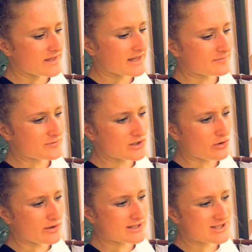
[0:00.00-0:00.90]
and you
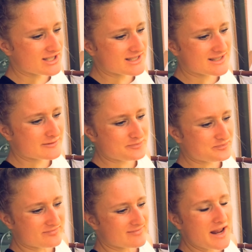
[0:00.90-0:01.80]
know, it's just
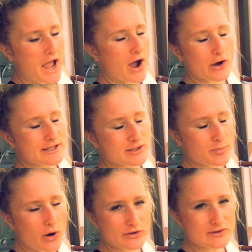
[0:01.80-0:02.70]
how it's
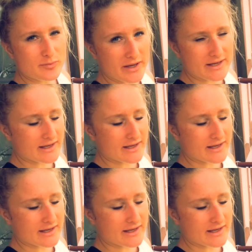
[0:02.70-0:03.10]
supposed to be.